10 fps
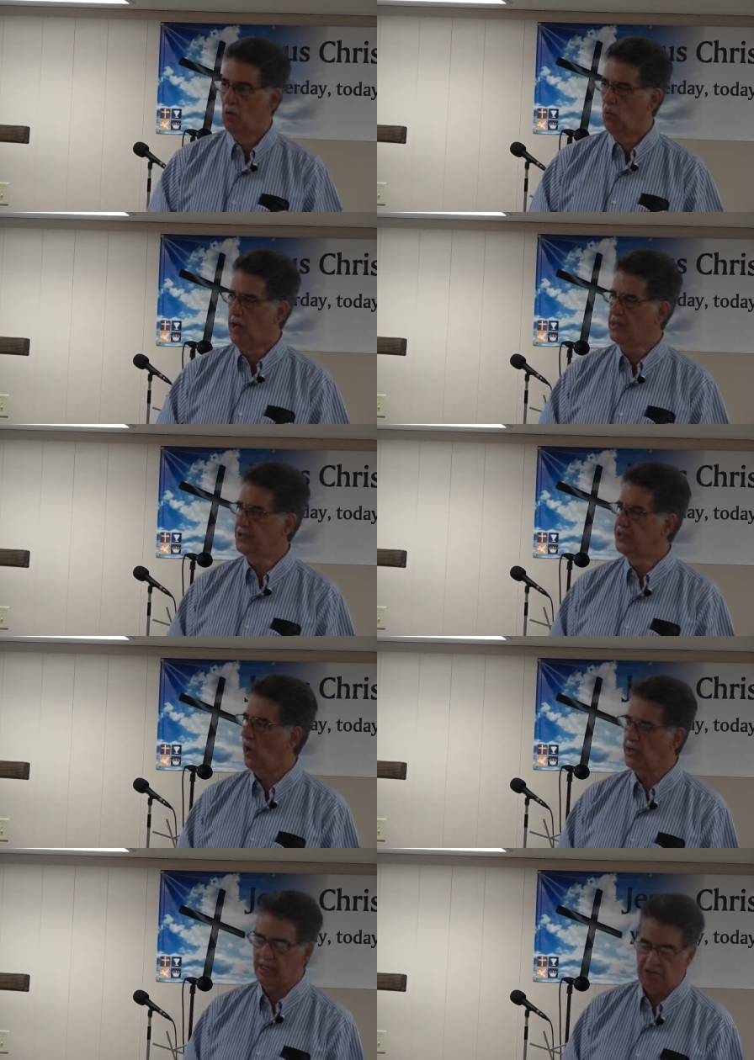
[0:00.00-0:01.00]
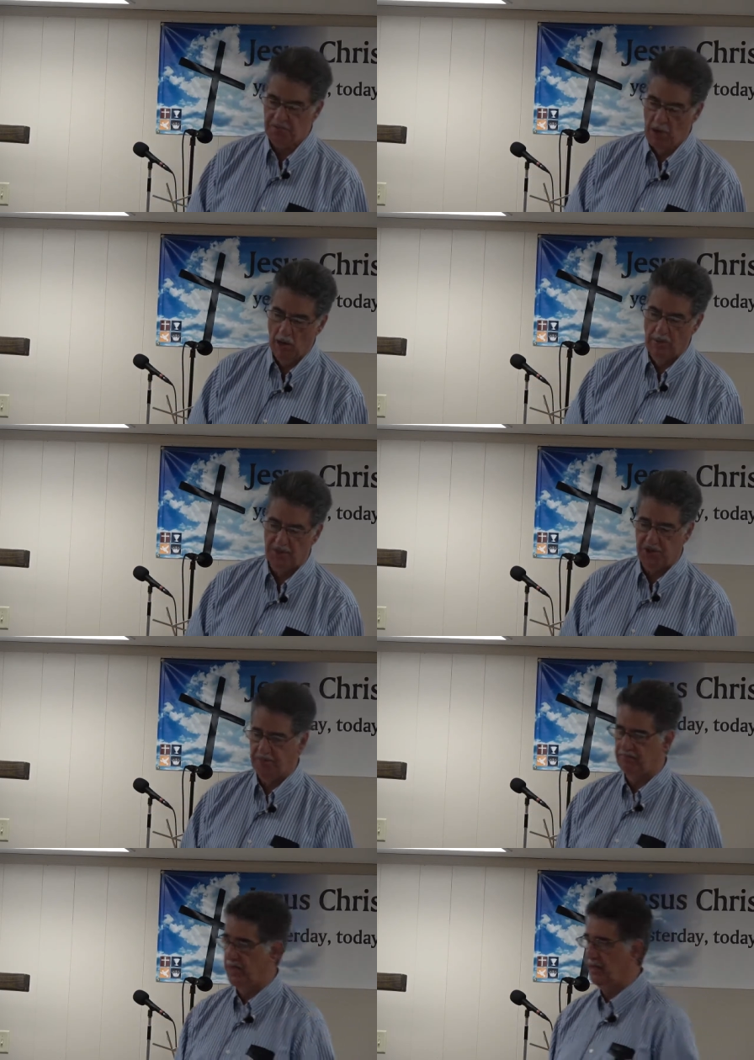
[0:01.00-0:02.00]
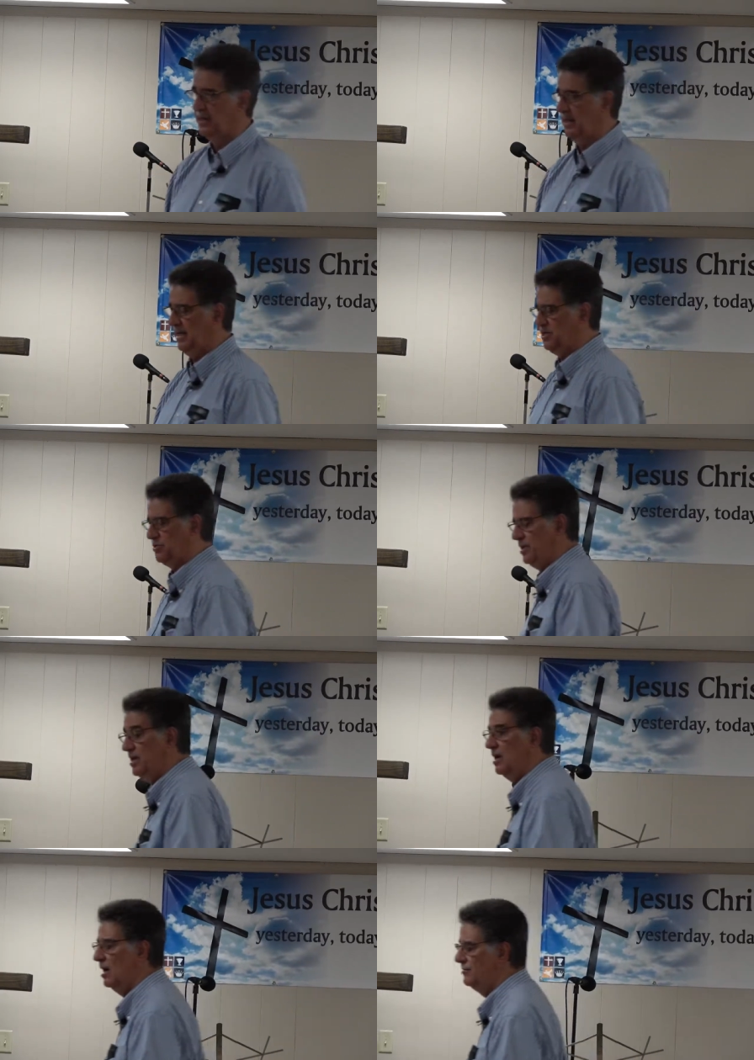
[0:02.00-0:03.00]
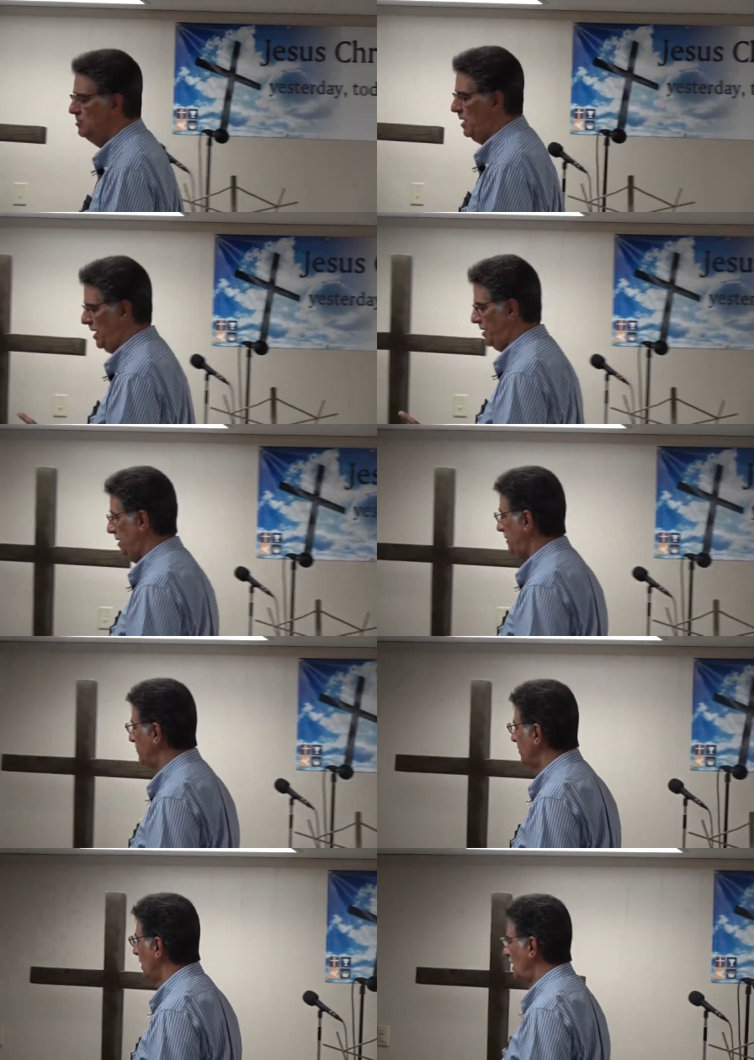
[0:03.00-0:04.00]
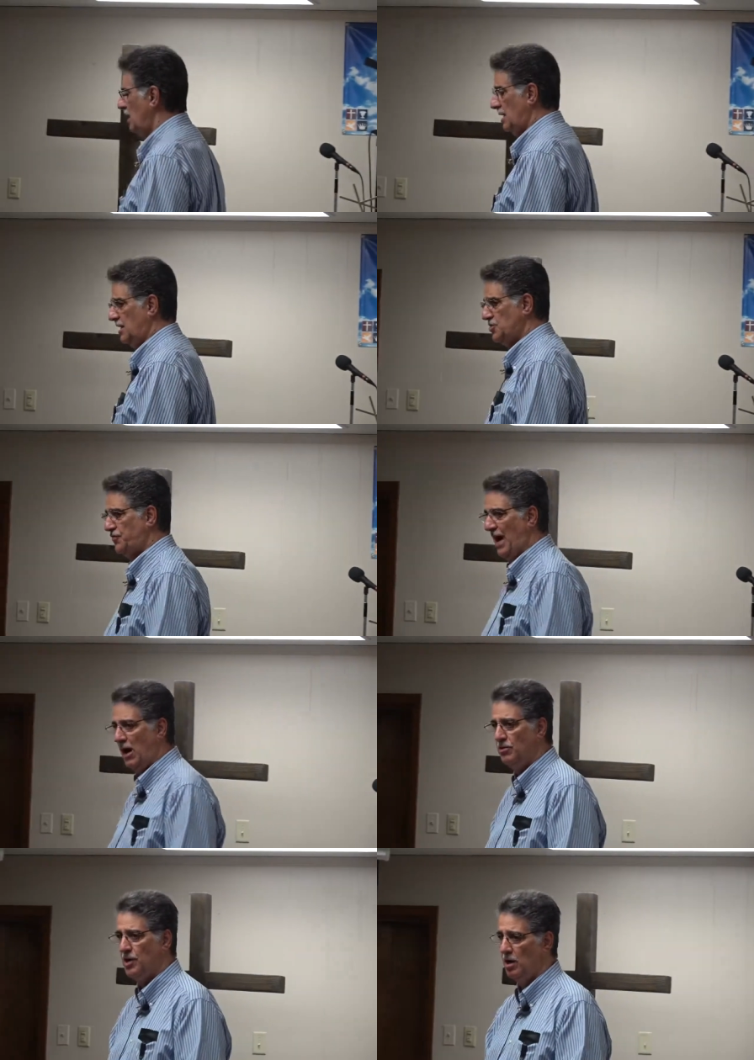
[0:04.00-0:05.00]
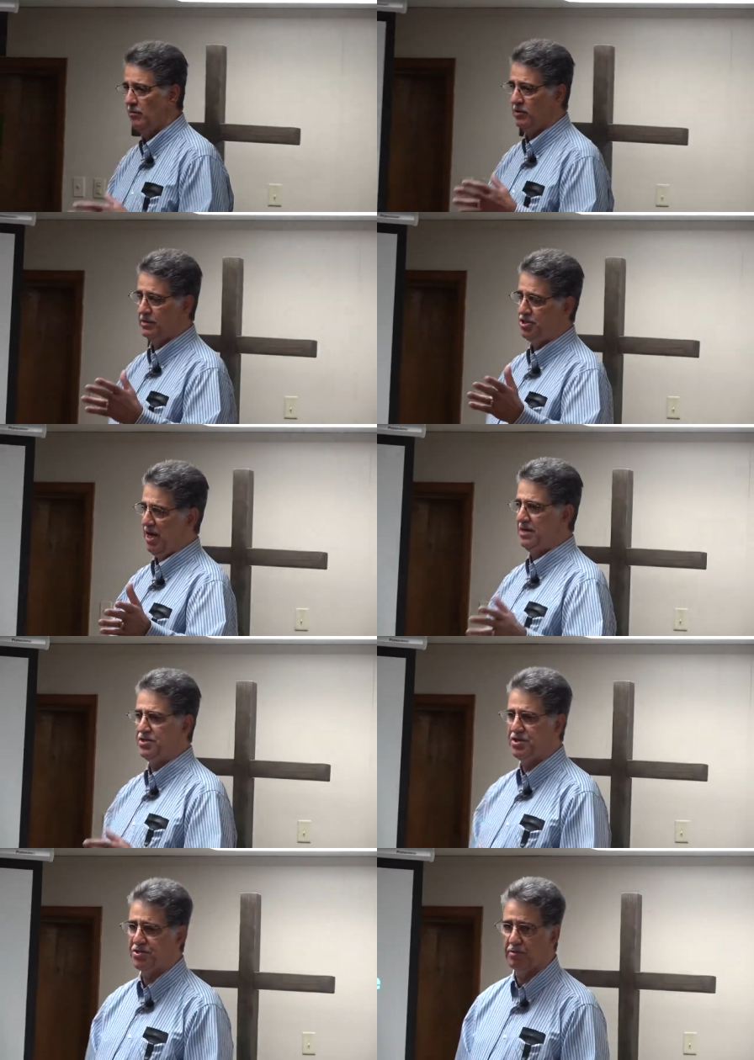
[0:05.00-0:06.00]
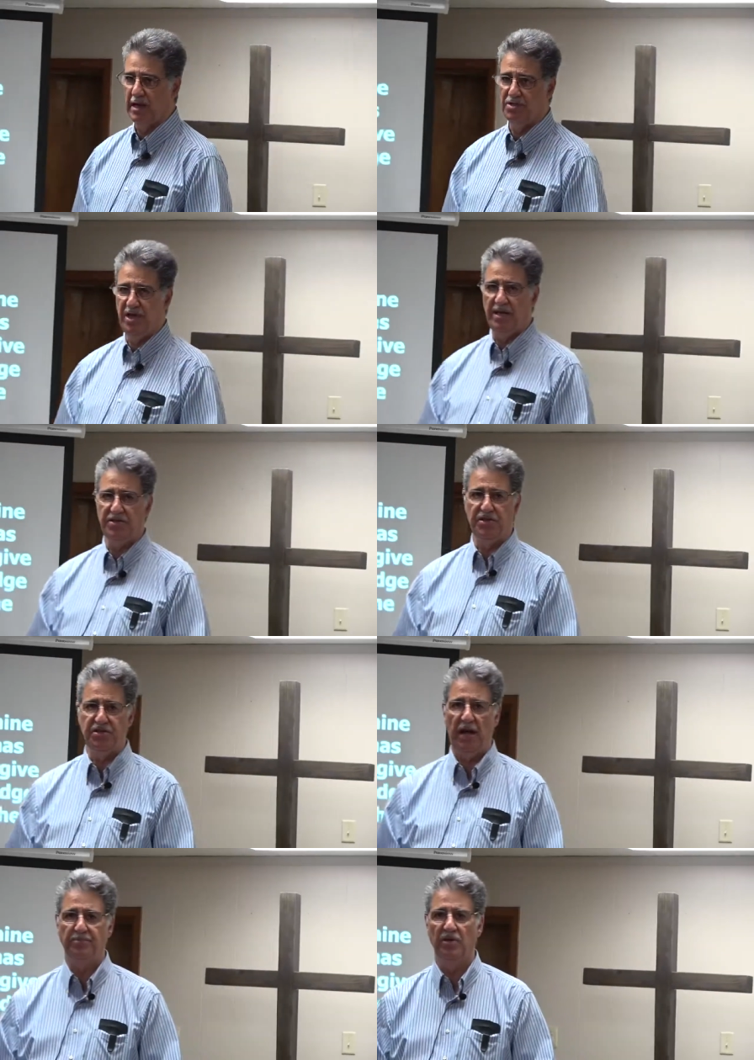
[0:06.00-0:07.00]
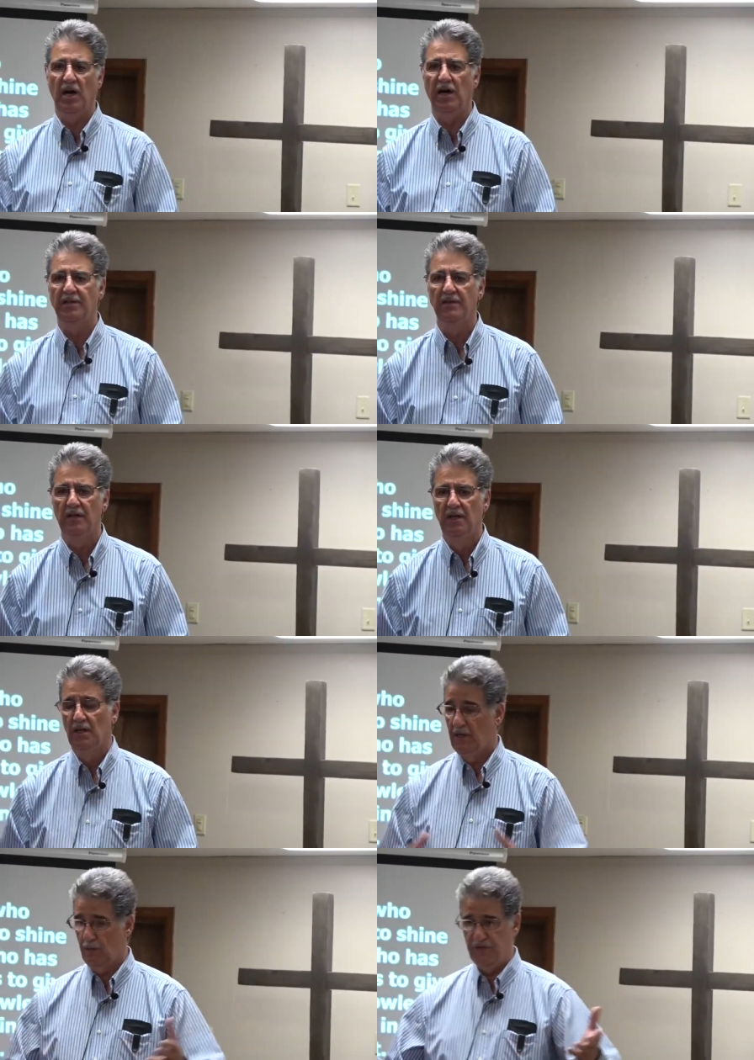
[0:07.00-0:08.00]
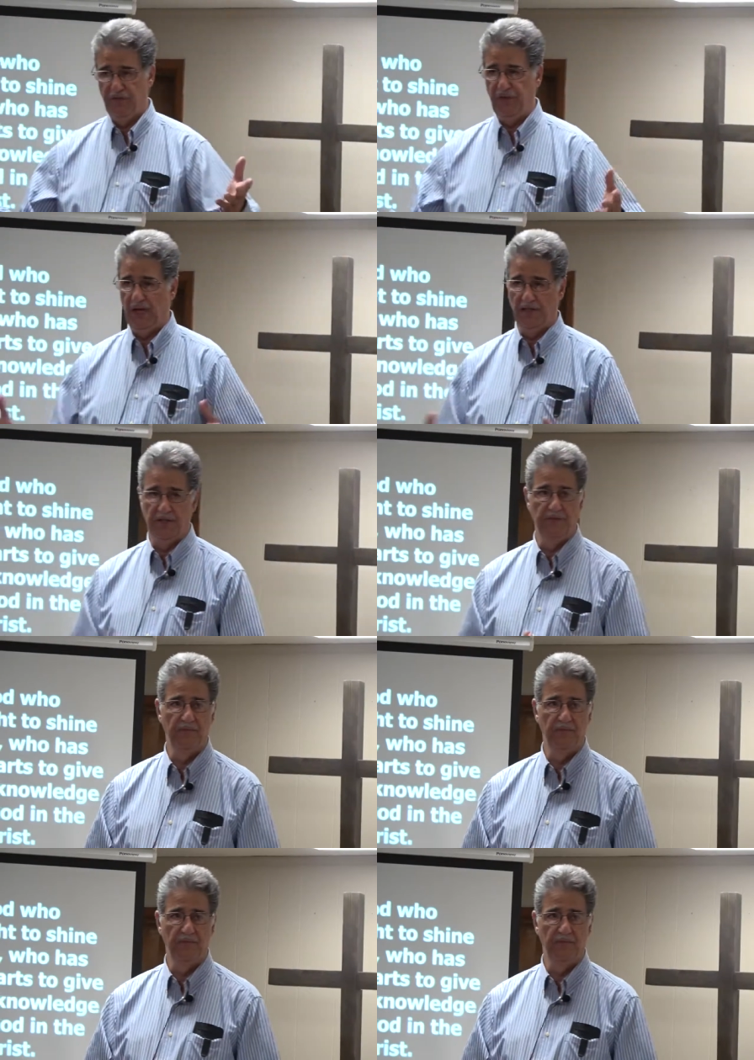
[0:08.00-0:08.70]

One of the darkest moments in the history of humanity is found over there in Genesis, around Genesis chapter 9. It was the flood.